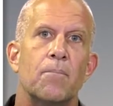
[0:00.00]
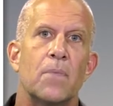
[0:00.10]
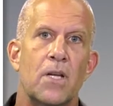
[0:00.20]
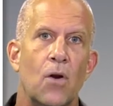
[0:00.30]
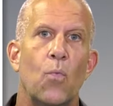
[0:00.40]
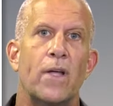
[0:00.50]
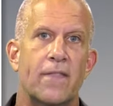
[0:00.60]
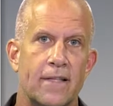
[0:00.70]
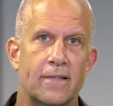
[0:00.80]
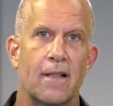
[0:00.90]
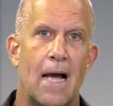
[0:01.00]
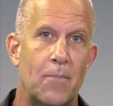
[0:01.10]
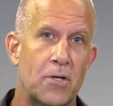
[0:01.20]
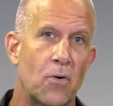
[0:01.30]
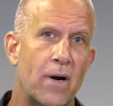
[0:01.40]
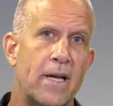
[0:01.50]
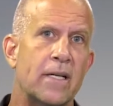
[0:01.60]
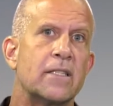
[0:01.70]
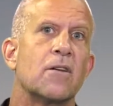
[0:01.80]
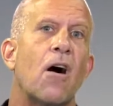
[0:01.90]
with this laboratory. And
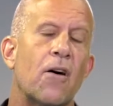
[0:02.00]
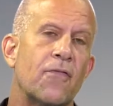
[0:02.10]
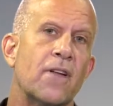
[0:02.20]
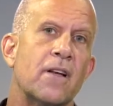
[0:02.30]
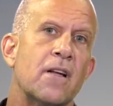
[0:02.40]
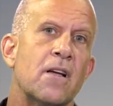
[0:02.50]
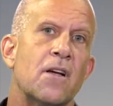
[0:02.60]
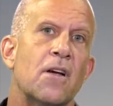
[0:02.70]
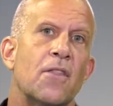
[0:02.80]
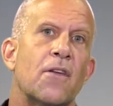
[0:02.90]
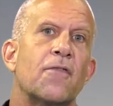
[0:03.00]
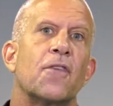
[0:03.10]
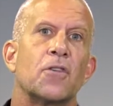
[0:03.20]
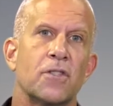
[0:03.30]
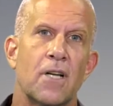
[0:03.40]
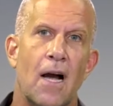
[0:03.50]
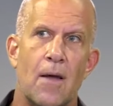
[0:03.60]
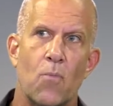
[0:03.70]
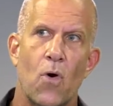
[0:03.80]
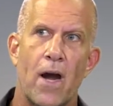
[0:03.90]
it's often the first
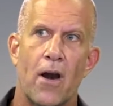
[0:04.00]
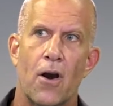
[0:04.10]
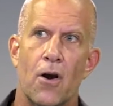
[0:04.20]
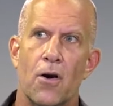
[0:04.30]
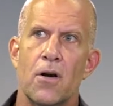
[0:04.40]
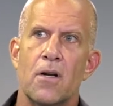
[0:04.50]
time where